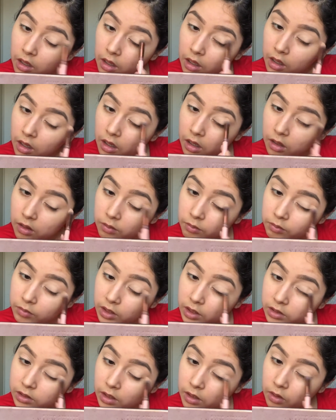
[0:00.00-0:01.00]

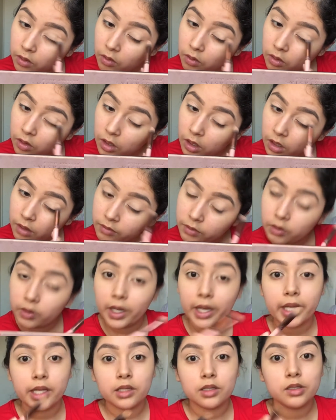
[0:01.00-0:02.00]
because I know a lot of you
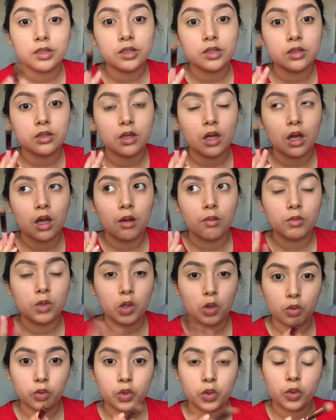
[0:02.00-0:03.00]
guys
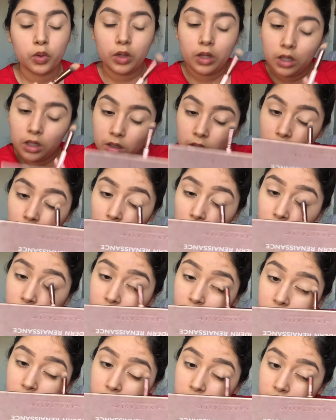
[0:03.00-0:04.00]
go through it, and a lot of
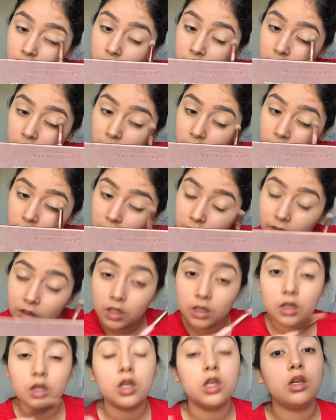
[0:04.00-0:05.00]
us,
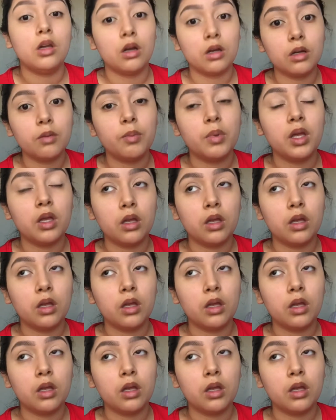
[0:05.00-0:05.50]
even young